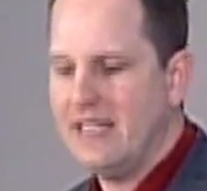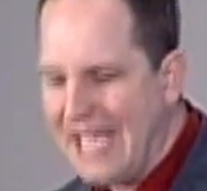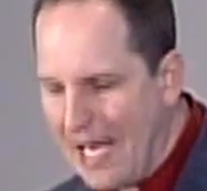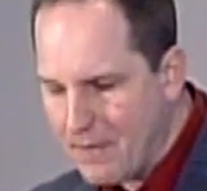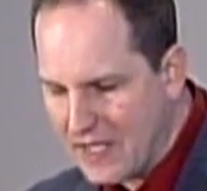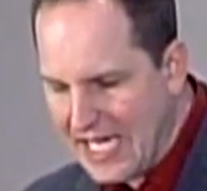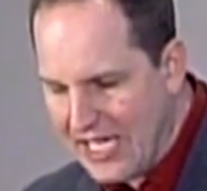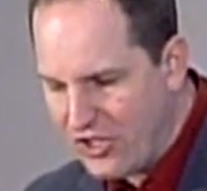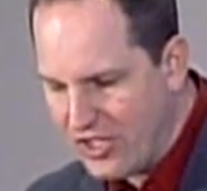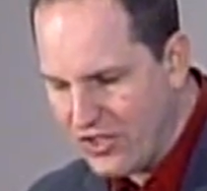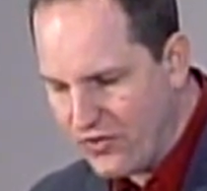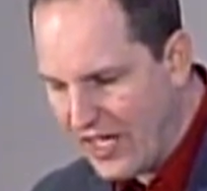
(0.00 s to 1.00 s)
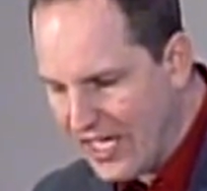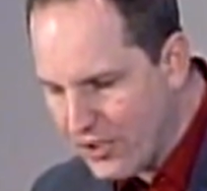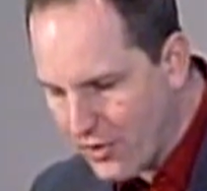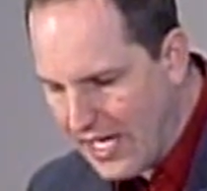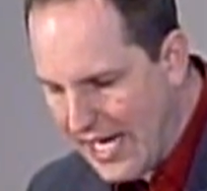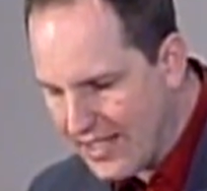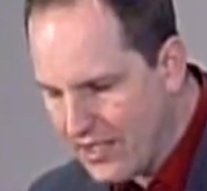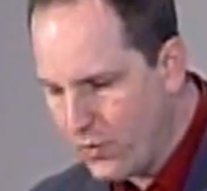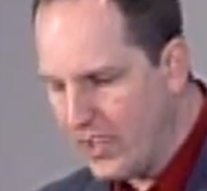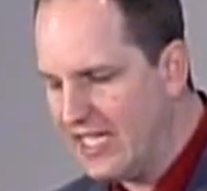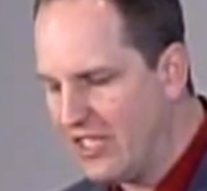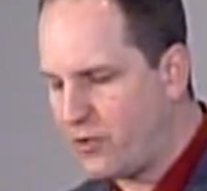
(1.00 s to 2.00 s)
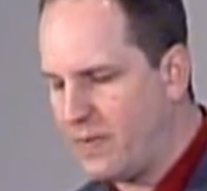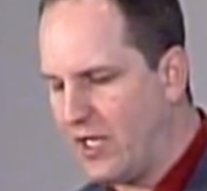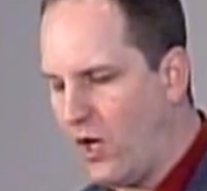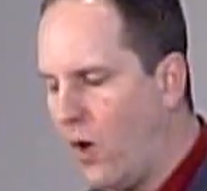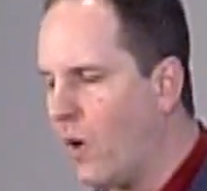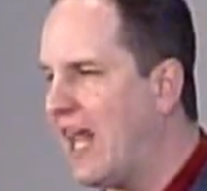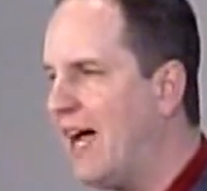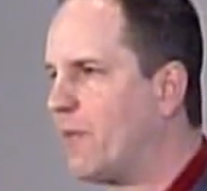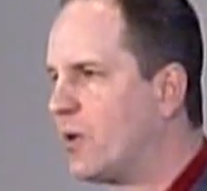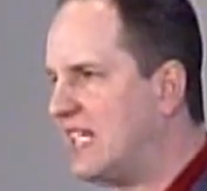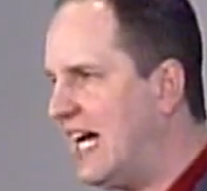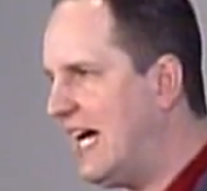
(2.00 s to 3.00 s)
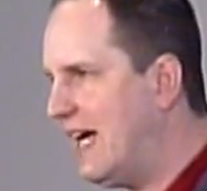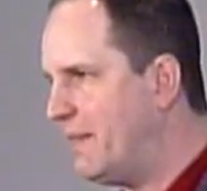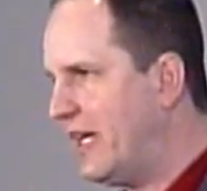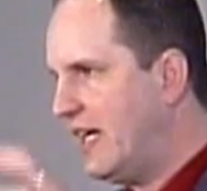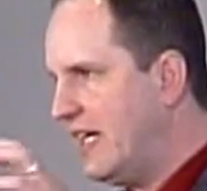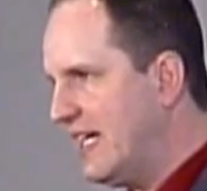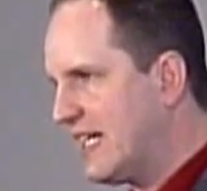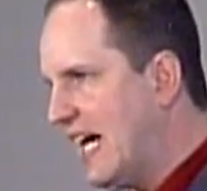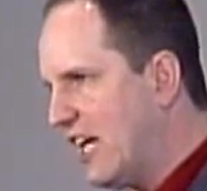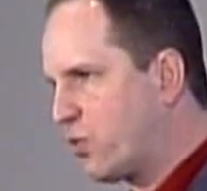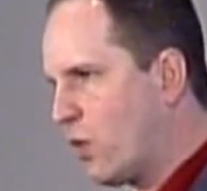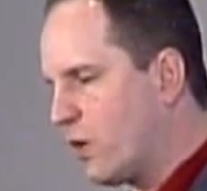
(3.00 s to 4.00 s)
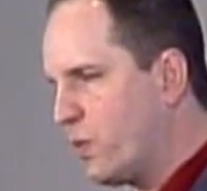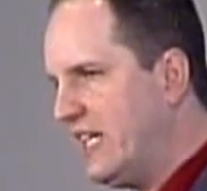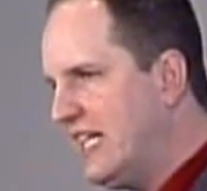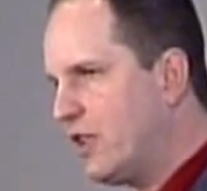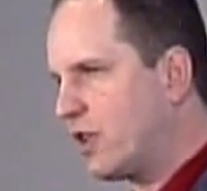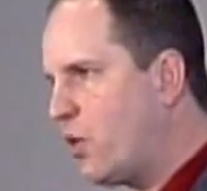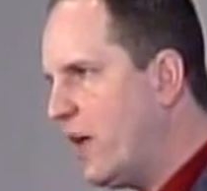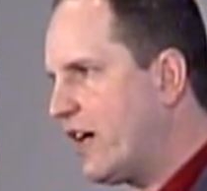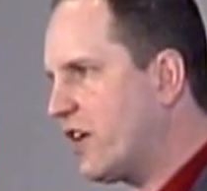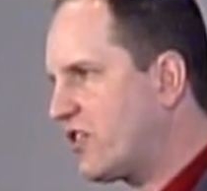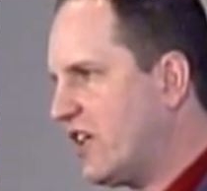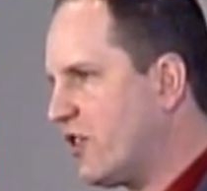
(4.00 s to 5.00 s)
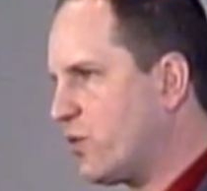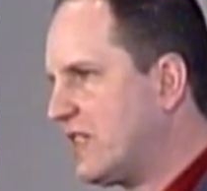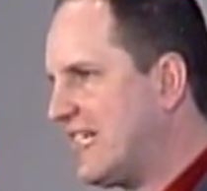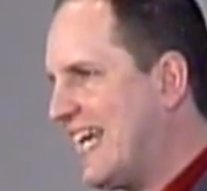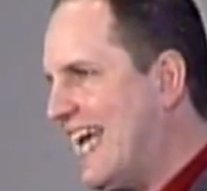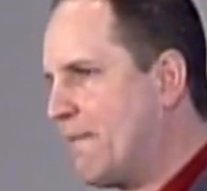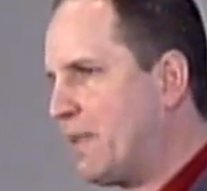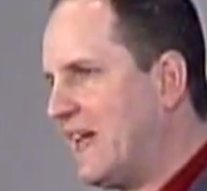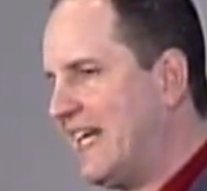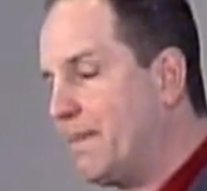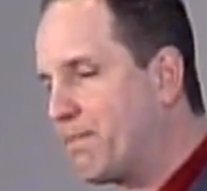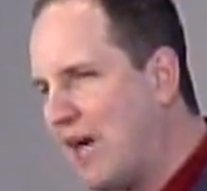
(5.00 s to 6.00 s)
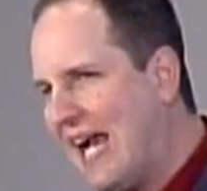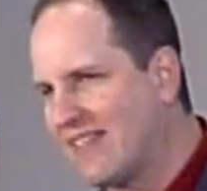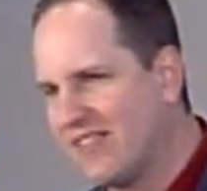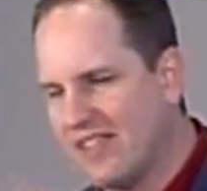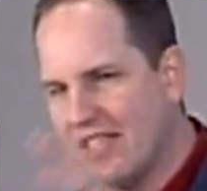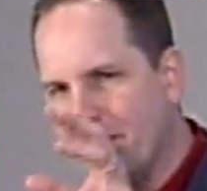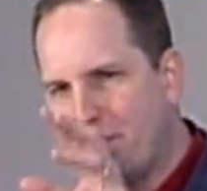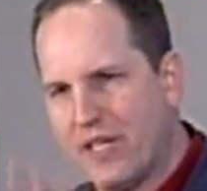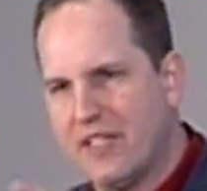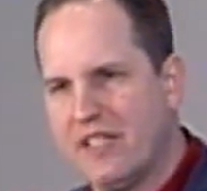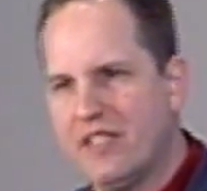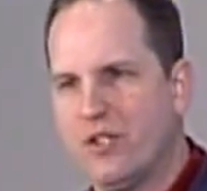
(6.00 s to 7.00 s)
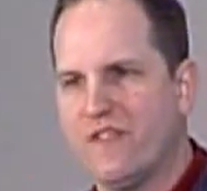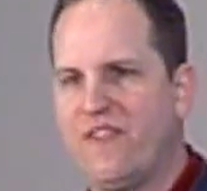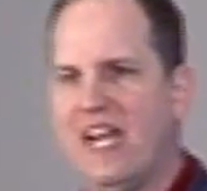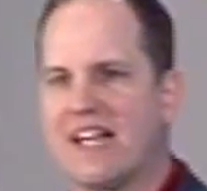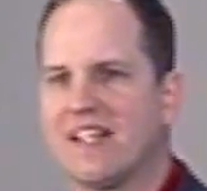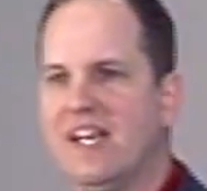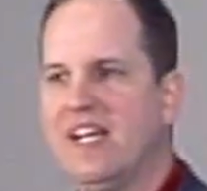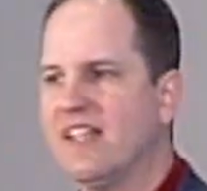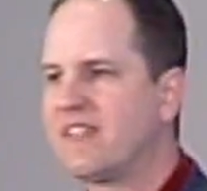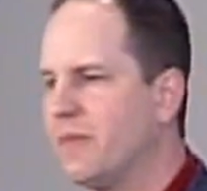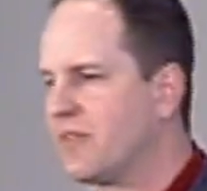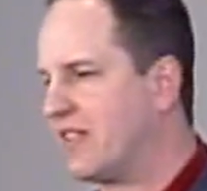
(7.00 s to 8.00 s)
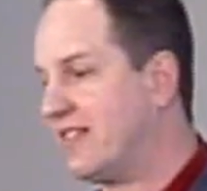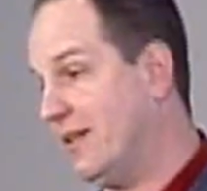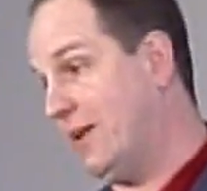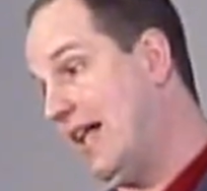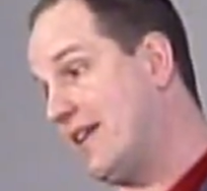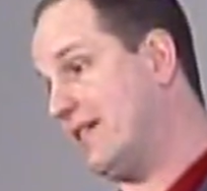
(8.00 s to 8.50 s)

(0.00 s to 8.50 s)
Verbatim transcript: And the application is very direct. We need to spend a whole lot more time in God's Word. We need to acquaint ourselves with the game plan and practice it and put it into effect. And someone's going to say, Well,